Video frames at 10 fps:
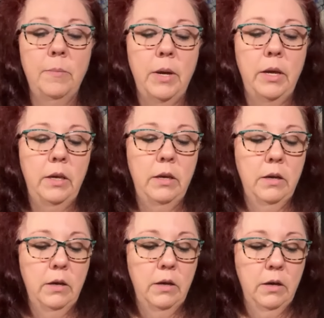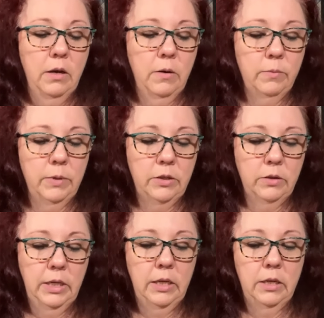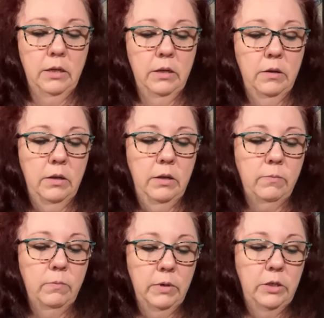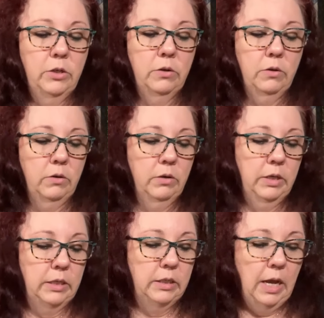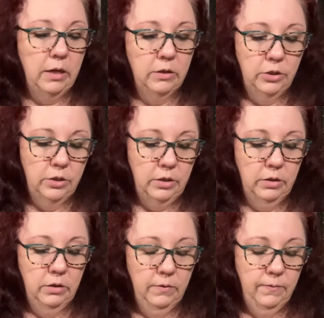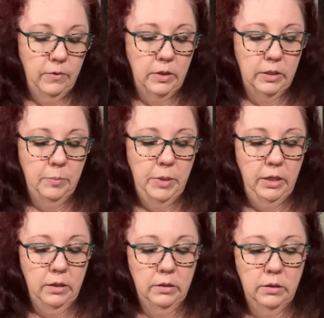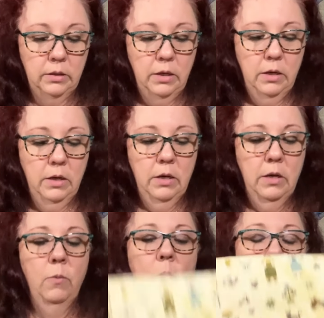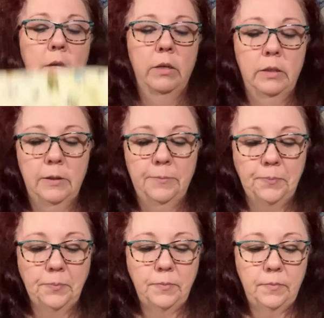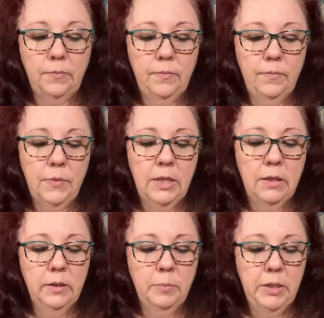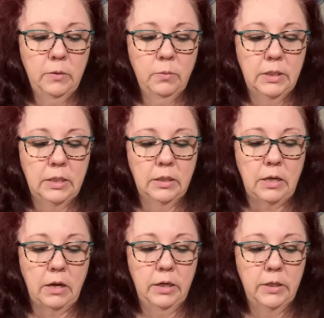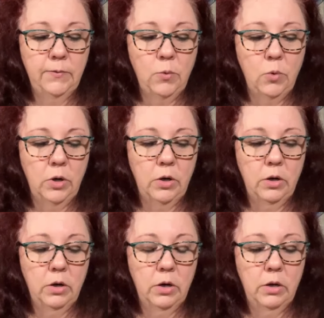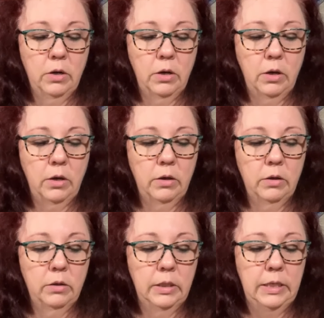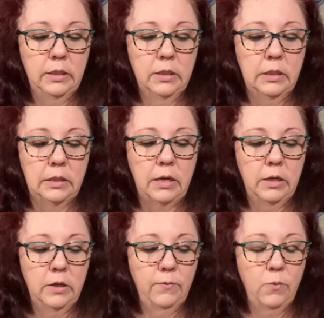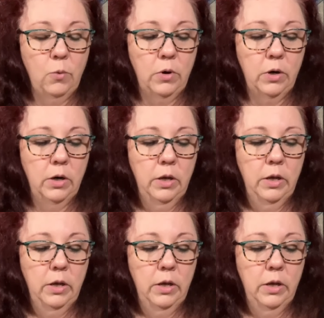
My originally original intention for this piece was, this piece was designed for, uh, Lisa designed it for